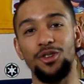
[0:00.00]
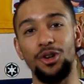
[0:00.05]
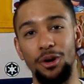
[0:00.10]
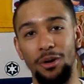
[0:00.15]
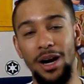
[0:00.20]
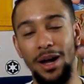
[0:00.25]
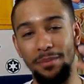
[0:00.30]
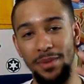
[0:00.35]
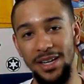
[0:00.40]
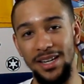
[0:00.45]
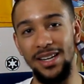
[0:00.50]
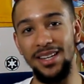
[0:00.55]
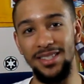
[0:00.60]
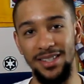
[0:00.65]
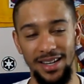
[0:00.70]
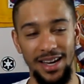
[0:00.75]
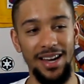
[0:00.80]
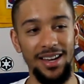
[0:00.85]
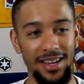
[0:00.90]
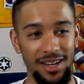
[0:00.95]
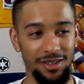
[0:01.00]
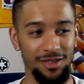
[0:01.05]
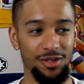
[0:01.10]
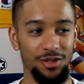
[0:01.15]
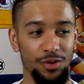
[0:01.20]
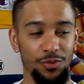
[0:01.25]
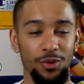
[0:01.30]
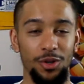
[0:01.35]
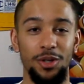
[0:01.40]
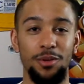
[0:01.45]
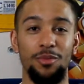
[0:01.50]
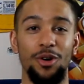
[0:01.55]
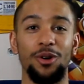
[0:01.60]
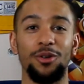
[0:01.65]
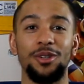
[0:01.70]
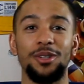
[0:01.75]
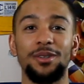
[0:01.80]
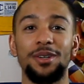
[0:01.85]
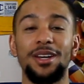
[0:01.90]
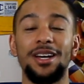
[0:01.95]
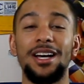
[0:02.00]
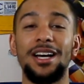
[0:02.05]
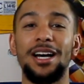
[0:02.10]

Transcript: You know what I mean, isekai characters are really broken.